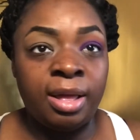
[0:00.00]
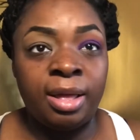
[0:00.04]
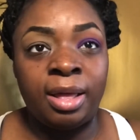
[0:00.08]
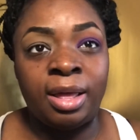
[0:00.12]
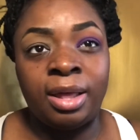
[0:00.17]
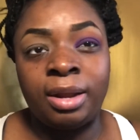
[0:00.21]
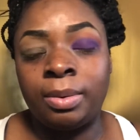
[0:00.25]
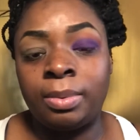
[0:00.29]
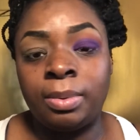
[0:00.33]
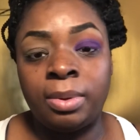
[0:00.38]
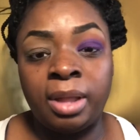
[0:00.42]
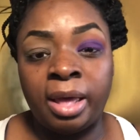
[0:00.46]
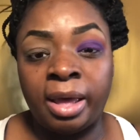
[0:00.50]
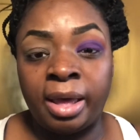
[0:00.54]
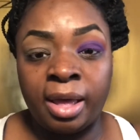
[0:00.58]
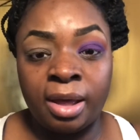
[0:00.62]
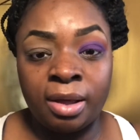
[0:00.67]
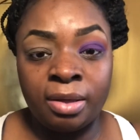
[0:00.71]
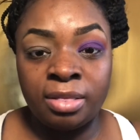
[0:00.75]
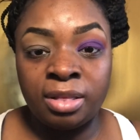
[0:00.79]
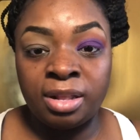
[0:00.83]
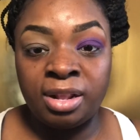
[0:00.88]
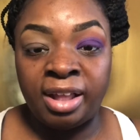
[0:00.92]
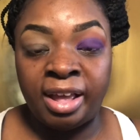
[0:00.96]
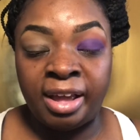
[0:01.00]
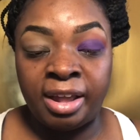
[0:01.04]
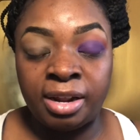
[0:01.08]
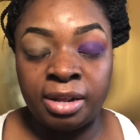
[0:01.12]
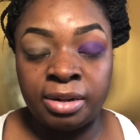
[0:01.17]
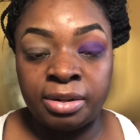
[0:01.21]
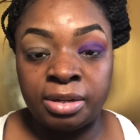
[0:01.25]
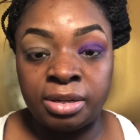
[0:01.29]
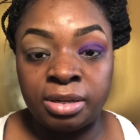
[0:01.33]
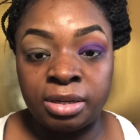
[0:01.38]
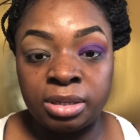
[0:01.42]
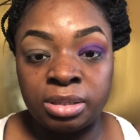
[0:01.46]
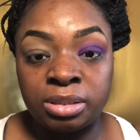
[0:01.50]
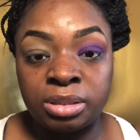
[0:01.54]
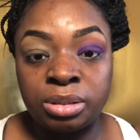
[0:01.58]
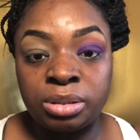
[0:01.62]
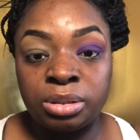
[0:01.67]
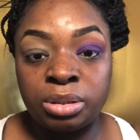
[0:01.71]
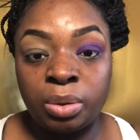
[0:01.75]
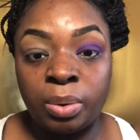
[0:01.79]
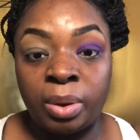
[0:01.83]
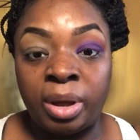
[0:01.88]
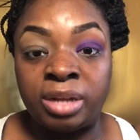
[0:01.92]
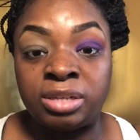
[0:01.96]
I don't like how the lighting looks,
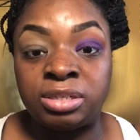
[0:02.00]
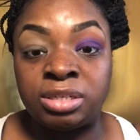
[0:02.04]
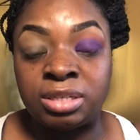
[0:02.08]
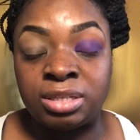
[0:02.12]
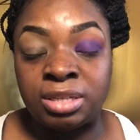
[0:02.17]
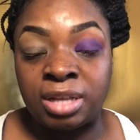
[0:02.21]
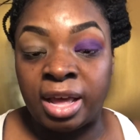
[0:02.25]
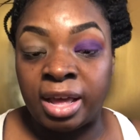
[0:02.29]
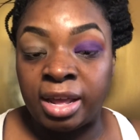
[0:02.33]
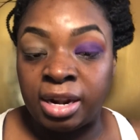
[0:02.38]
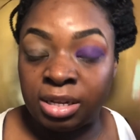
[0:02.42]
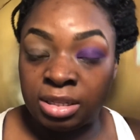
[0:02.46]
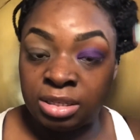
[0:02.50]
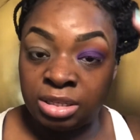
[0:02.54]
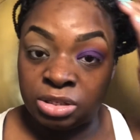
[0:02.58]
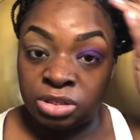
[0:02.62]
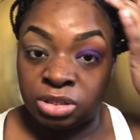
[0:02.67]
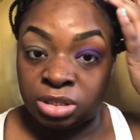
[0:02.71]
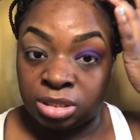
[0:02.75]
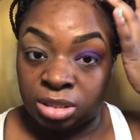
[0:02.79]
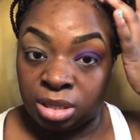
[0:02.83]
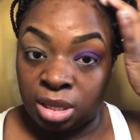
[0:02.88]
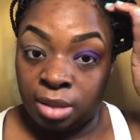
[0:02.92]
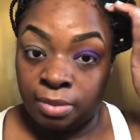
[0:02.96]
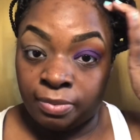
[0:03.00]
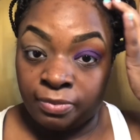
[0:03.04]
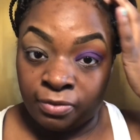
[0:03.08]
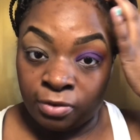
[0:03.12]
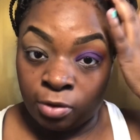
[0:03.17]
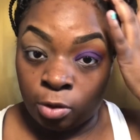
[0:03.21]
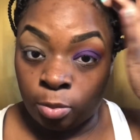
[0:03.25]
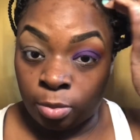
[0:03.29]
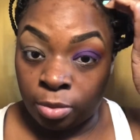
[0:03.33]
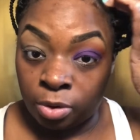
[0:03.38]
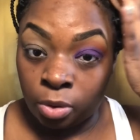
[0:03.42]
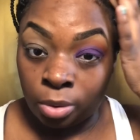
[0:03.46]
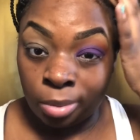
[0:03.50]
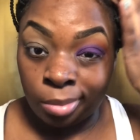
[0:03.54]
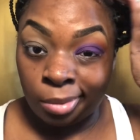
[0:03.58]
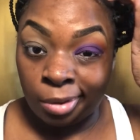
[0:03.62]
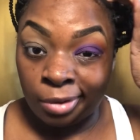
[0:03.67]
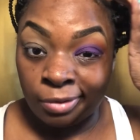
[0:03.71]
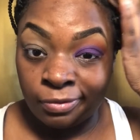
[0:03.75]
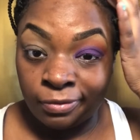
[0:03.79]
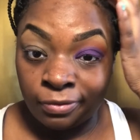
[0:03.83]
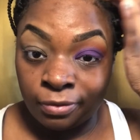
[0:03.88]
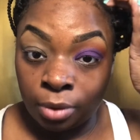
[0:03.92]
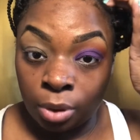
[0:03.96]
so I decided to just keep filming on my
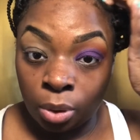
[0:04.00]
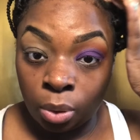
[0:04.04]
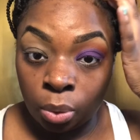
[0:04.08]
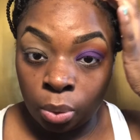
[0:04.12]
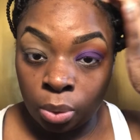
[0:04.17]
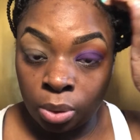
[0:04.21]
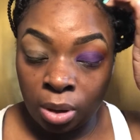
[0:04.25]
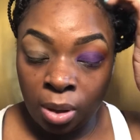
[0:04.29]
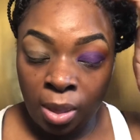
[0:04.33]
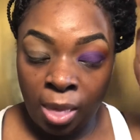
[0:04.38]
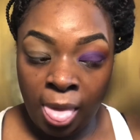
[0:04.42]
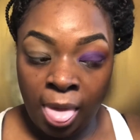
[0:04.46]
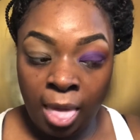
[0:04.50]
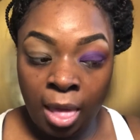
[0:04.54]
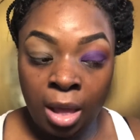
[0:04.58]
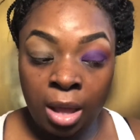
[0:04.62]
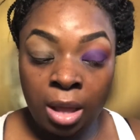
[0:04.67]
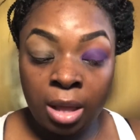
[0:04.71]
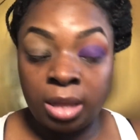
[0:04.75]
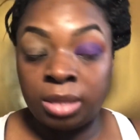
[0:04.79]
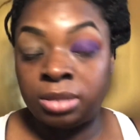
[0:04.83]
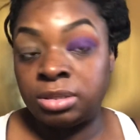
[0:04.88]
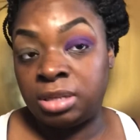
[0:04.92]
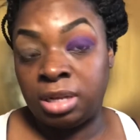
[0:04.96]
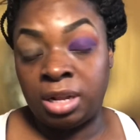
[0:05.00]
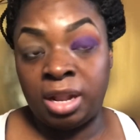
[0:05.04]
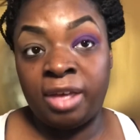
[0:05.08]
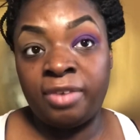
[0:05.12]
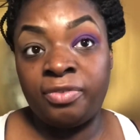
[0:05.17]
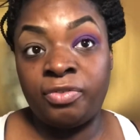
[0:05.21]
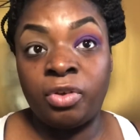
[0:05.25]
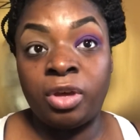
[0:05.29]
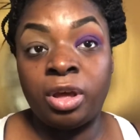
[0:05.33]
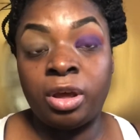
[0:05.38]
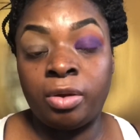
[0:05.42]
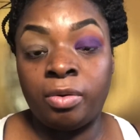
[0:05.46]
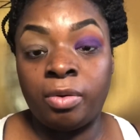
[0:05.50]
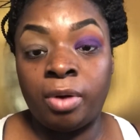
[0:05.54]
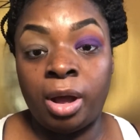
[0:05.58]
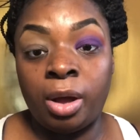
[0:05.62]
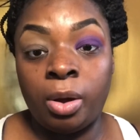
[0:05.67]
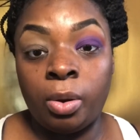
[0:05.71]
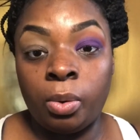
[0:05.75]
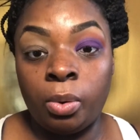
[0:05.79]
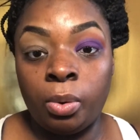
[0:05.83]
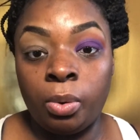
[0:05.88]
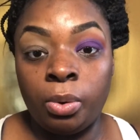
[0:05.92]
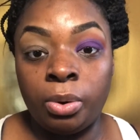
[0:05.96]
phone until I figure
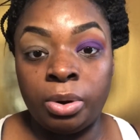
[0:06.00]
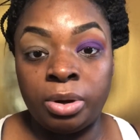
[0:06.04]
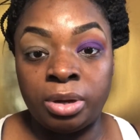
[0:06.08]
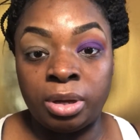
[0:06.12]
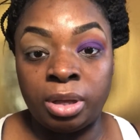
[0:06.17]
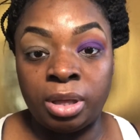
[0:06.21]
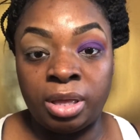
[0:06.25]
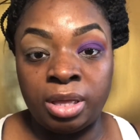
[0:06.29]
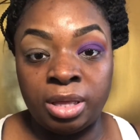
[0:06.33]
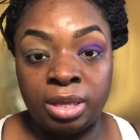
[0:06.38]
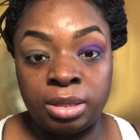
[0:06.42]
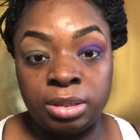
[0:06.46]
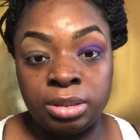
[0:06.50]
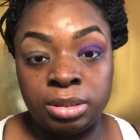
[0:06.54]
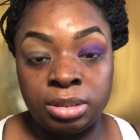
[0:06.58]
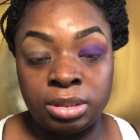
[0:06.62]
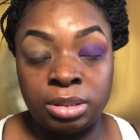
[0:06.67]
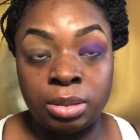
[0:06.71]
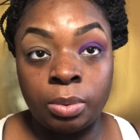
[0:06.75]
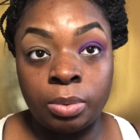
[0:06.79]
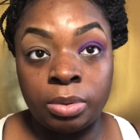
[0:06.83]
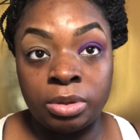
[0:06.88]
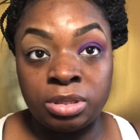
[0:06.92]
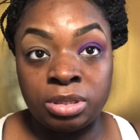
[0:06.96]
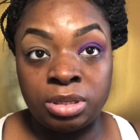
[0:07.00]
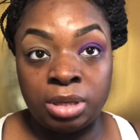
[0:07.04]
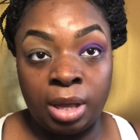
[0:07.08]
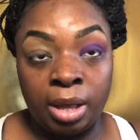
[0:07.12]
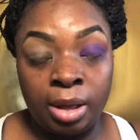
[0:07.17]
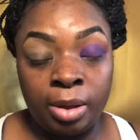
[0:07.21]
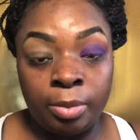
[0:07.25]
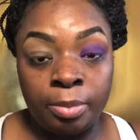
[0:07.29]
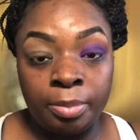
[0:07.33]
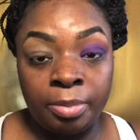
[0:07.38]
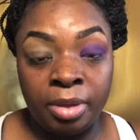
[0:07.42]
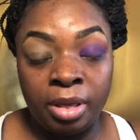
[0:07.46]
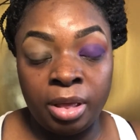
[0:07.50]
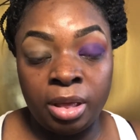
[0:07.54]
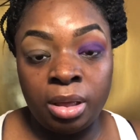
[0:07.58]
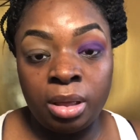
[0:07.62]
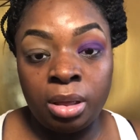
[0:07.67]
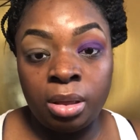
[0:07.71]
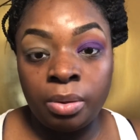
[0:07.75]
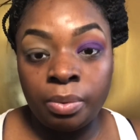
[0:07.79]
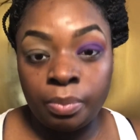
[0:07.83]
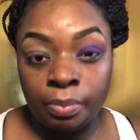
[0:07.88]
out or get someone to help me,